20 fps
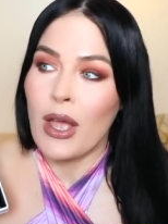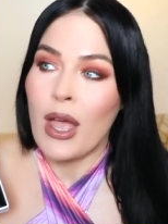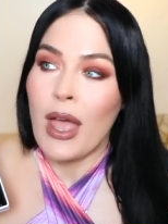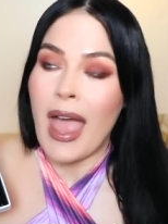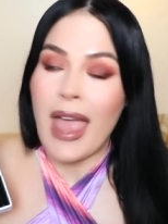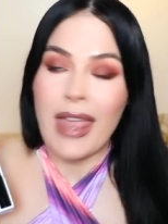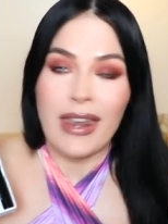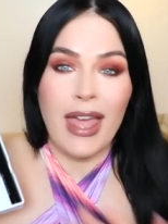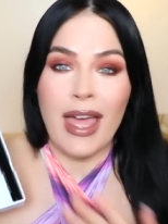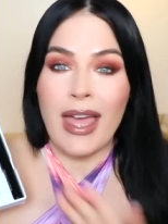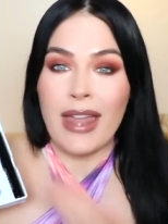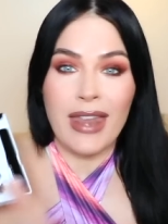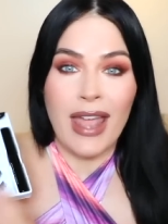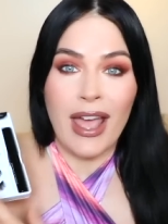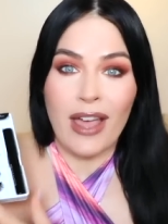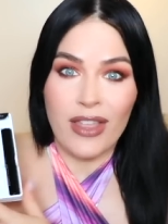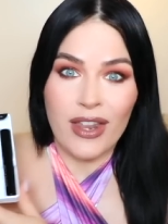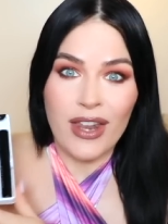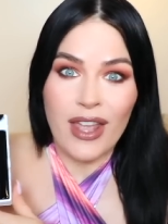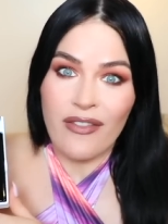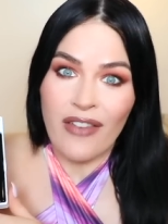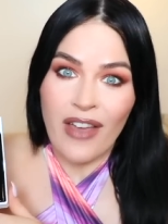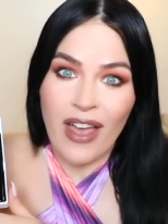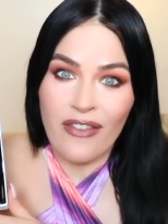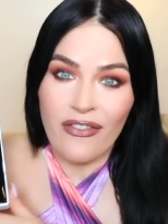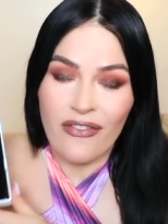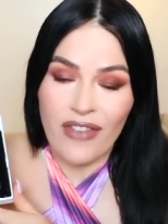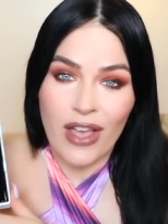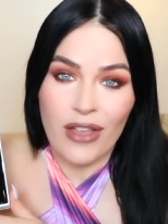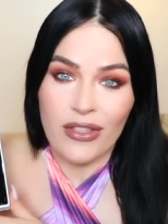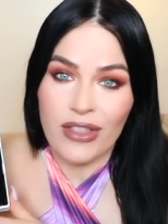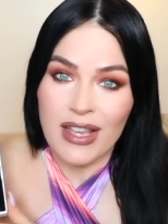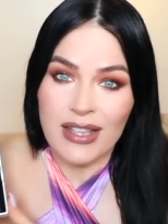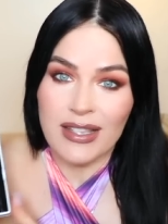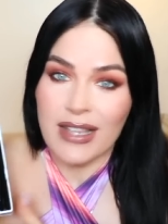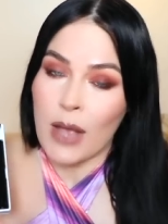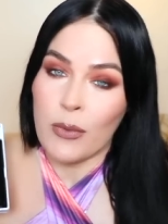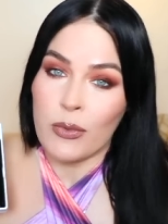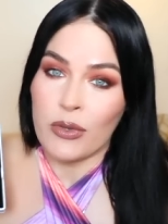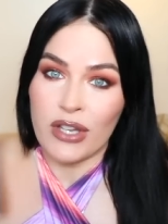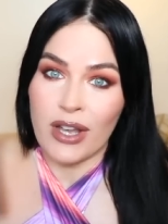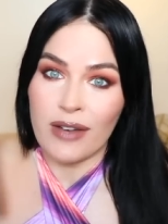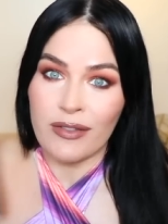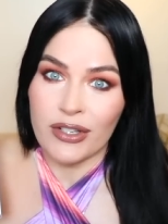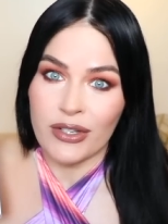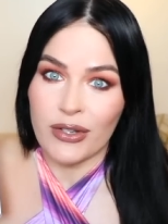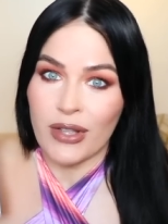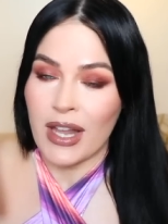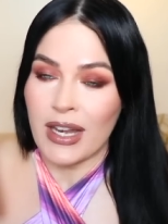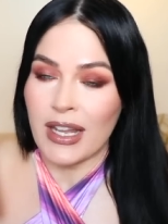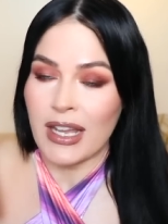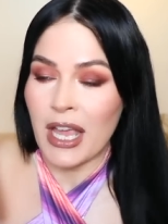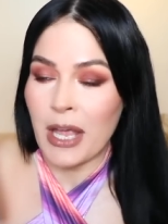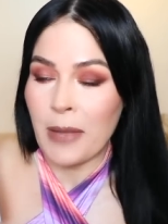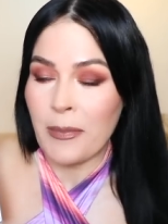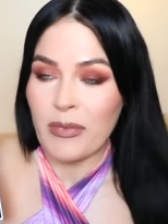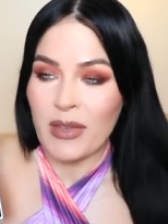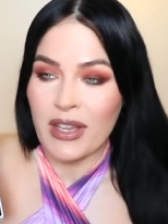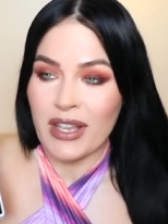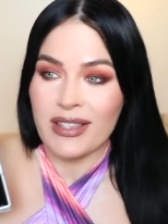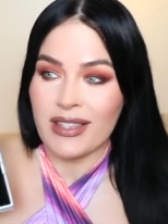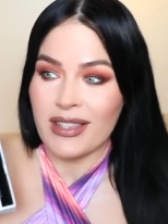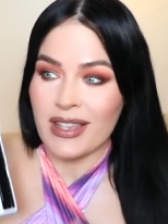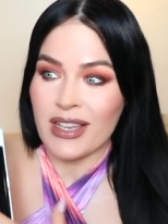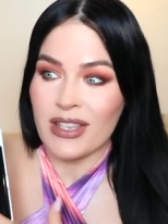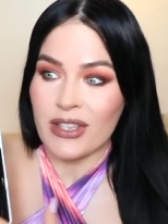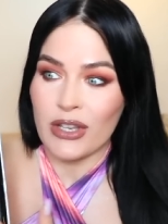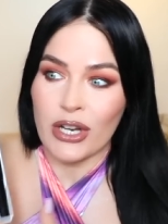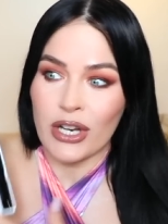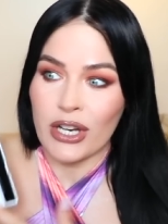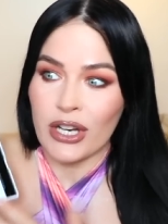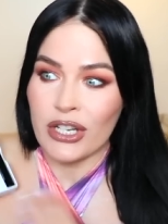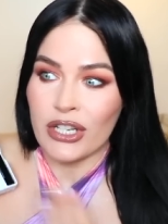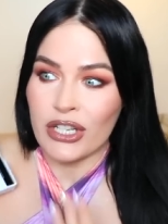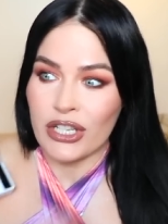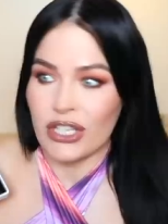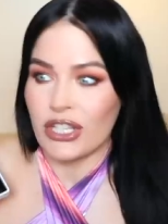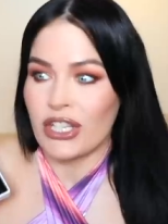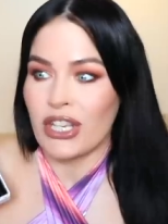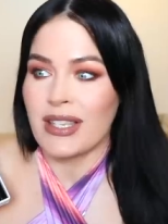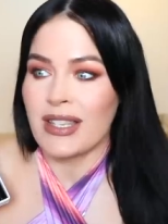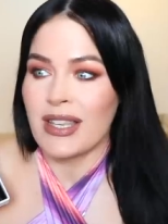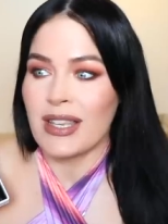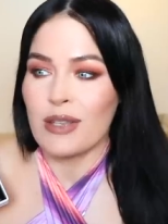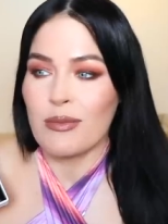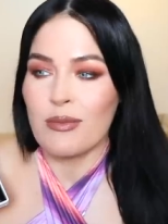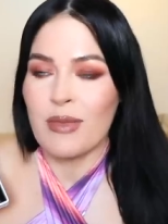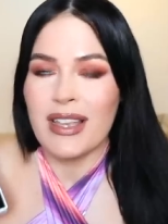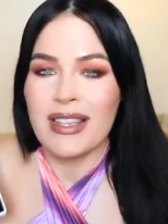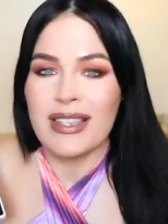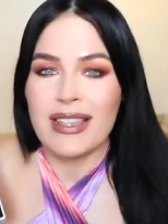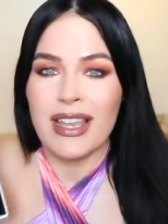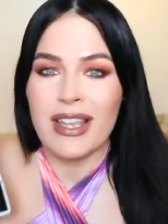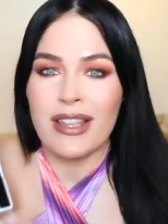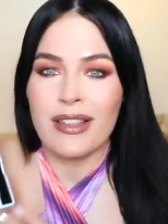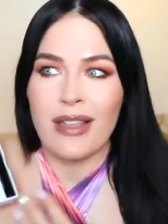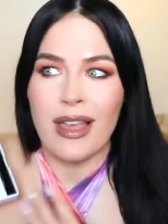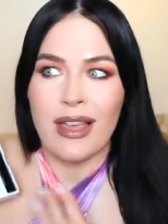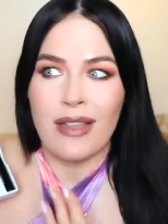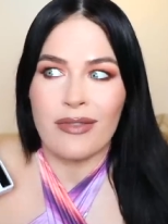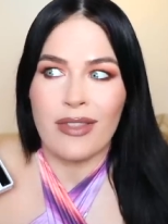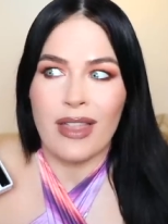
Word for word: And that, now that I've found these, I will never do that again because these are just as amazing.